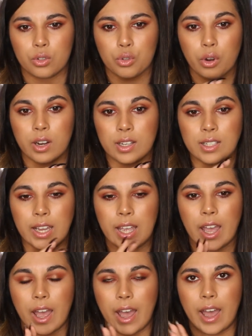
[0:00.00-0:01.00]
tried
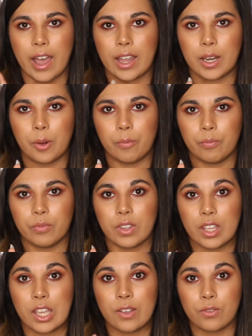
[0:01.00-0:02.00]
it, and
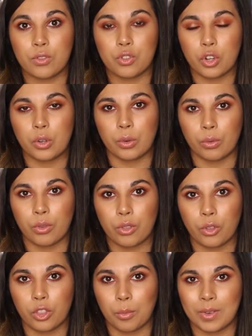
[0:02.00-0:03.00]
even Joe
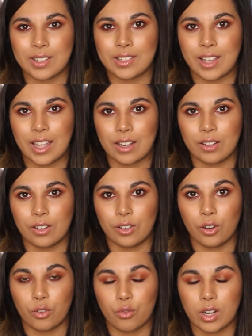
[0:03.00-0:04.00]
thought that my skin
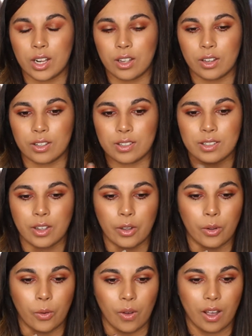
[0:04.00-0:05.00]
looked really good,
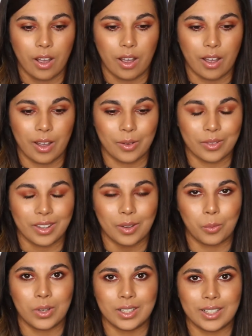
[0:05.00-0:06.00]
so I was
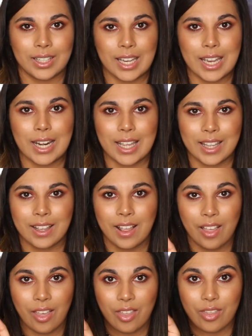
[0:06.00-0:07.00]
like, well, clearly
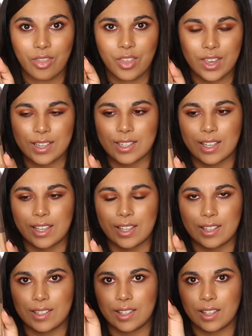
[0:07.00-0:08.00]
this
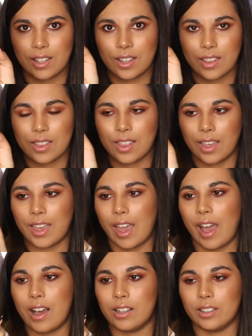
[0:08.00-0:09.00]
is the
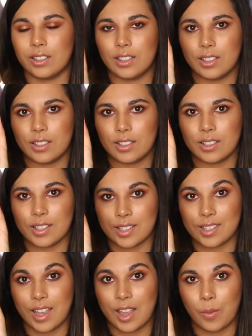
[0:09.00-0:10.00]
gal to
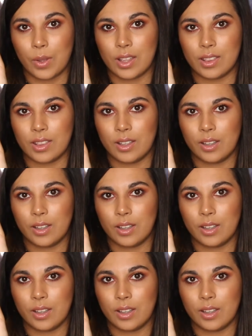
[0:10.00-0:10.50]
stay with.